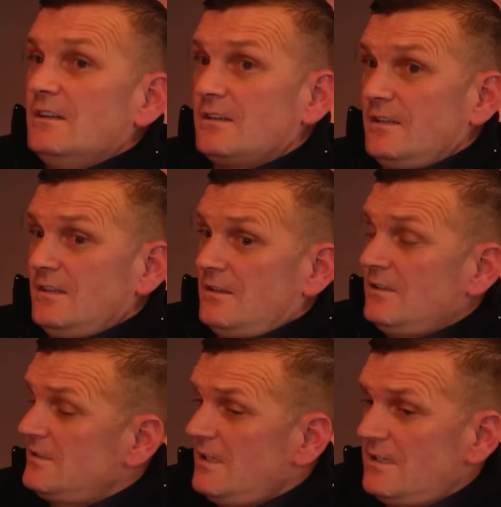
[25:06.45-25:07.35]
Like
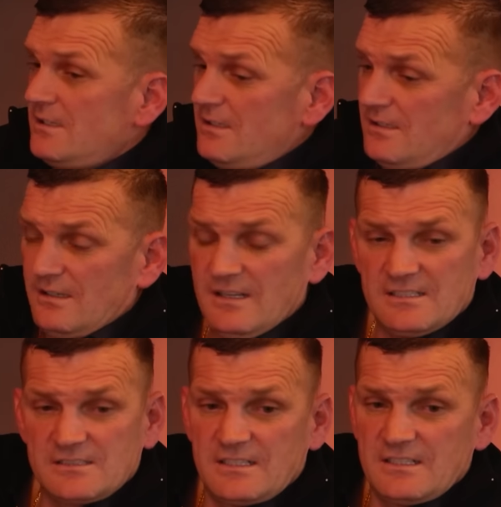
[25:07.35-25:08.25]
I said it
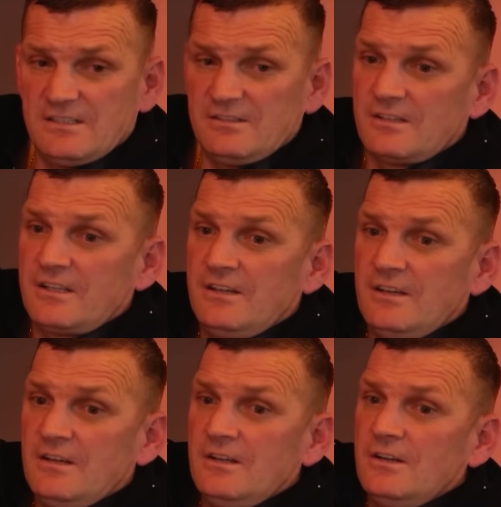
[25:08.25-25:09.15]
last day there, like
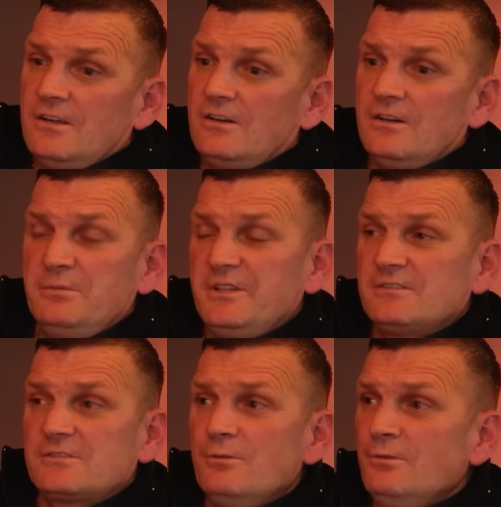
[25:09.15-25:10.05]
I'd be
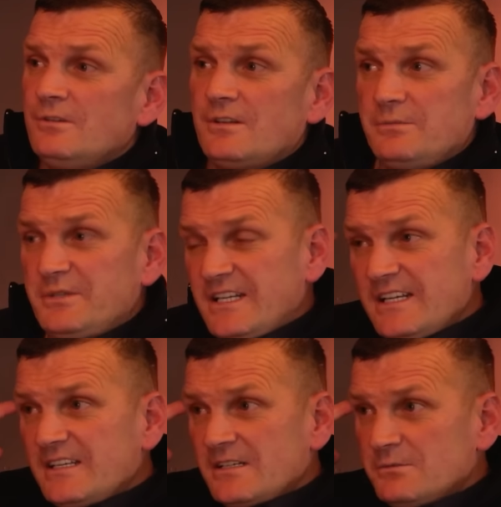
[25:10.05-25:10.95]
in school and I'd be
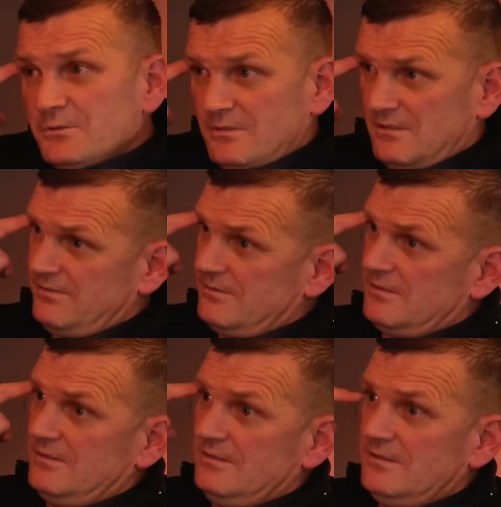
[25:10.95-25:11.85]
thinking about the
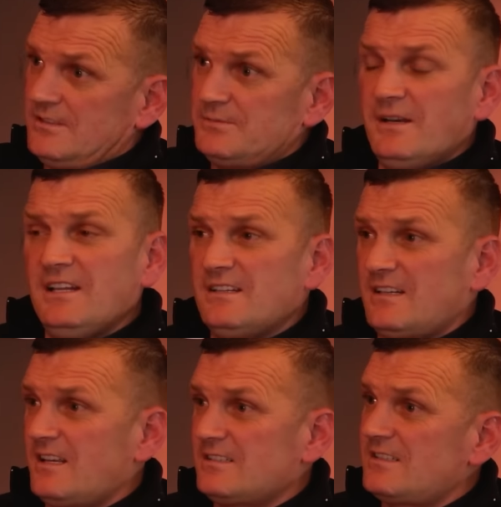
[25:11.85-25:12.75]
fucking spelling
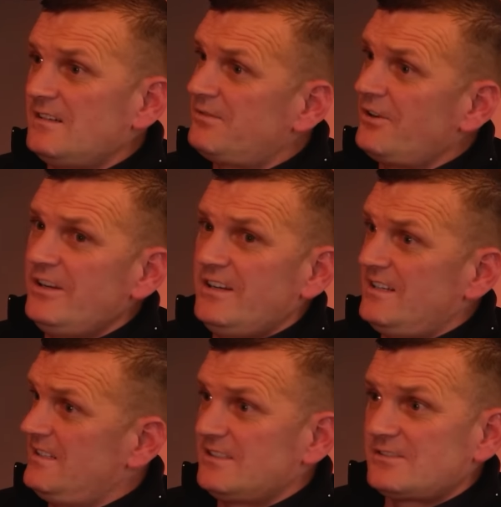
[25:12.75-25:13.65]
test on Friday
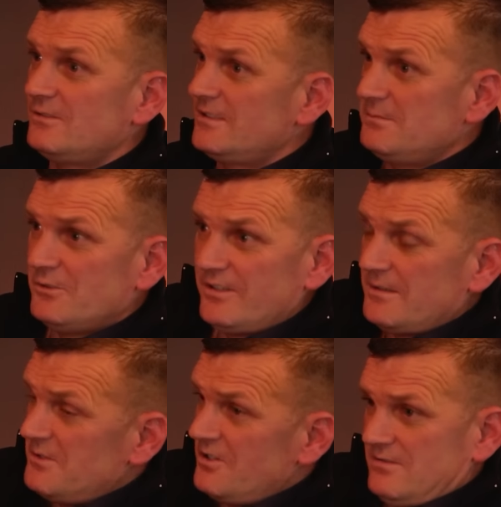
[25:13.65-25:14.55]
and it's only
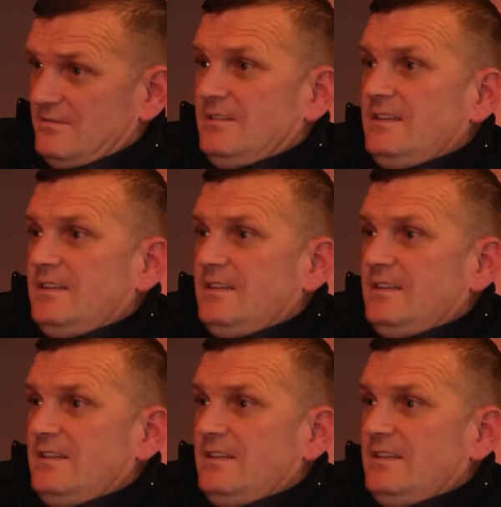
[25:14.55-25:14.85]
Monday morning.